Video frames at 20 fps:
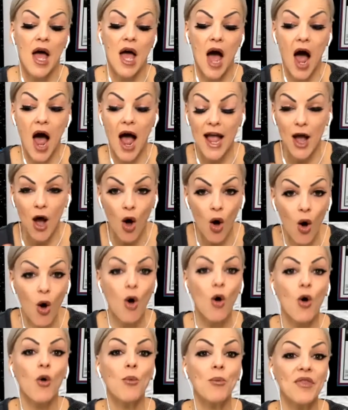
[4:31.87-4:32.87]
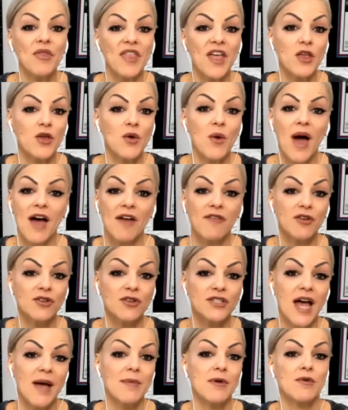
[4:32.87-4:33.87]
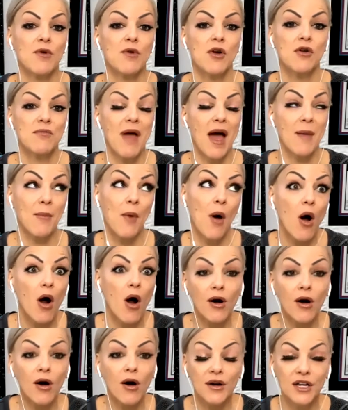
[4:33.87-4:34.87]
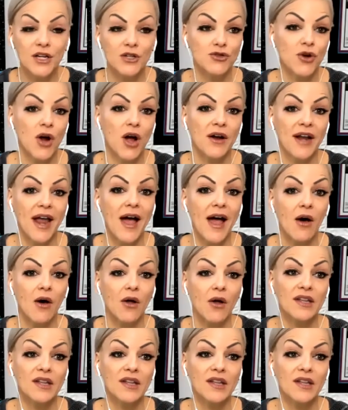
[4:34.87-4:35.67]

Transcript: I hope that you have your diamond roadmap already drawn out,